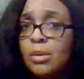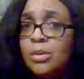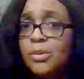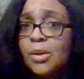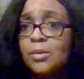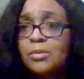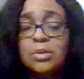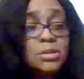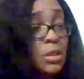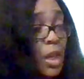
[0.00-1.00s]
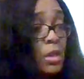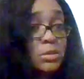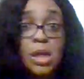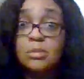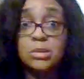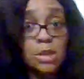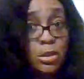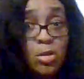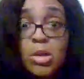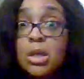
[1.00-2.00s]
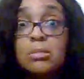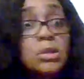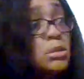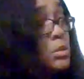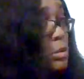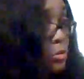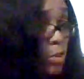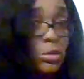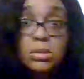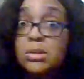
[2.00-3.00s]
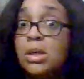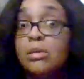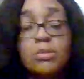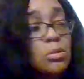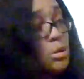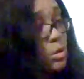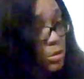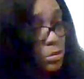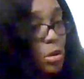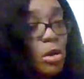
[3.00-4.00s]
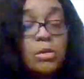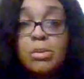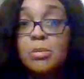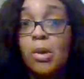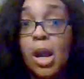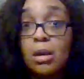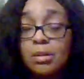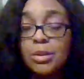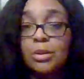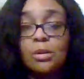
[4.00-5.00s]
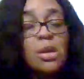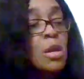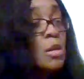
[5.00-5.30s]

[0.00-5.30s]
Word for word: You know, there's a lot of times it's like your enemies as well as the devil and you know other people out here.